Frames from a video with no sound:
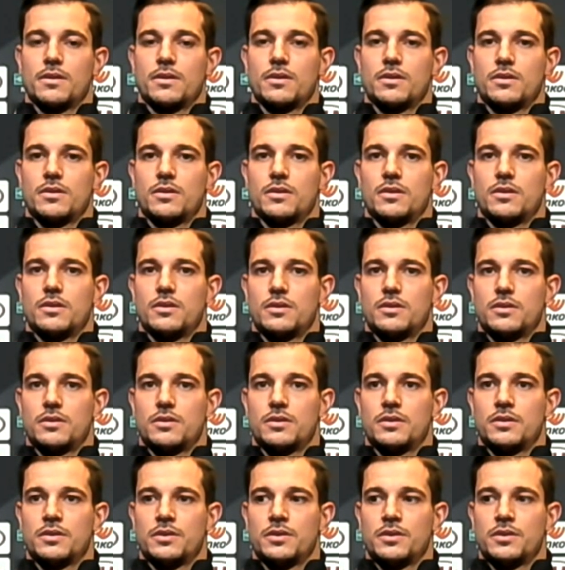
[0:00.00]
unmuted now.
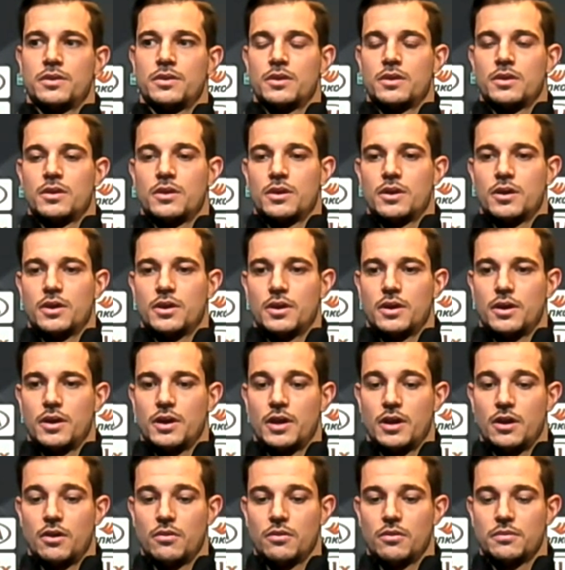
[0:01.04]

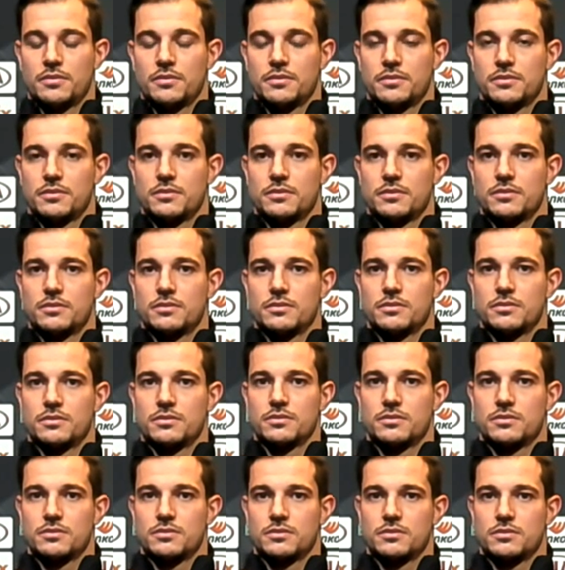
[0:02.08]
Hello?
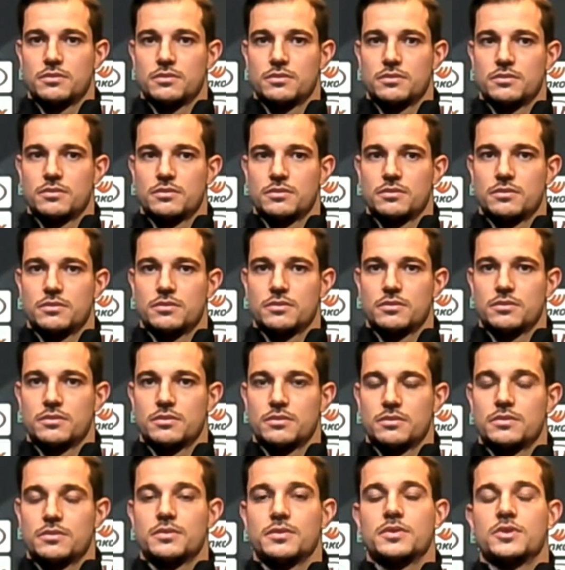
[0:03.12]
Yes?
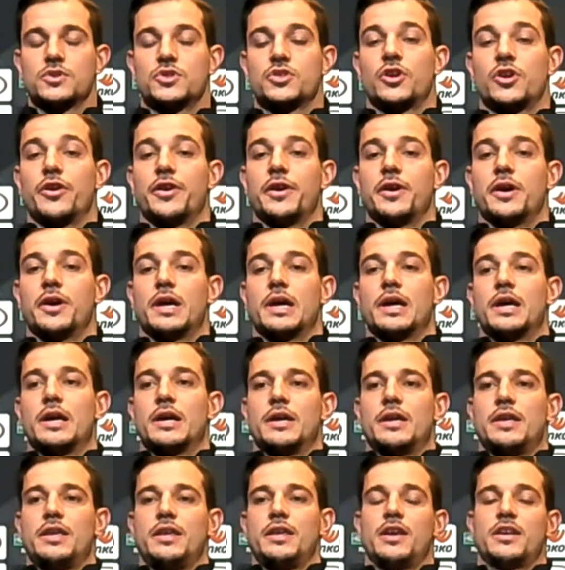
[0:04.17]
Sorry.
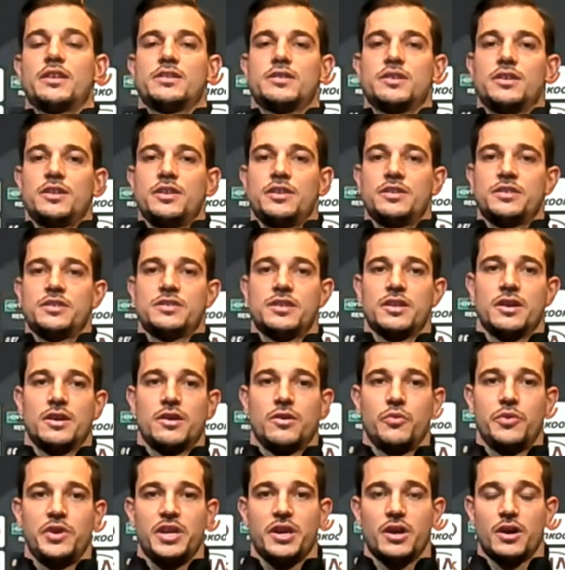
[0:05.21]
Yes, he's
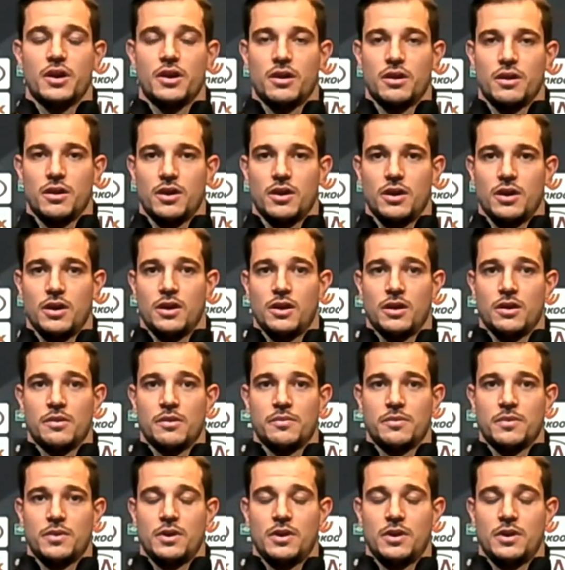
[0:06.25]
a winger. I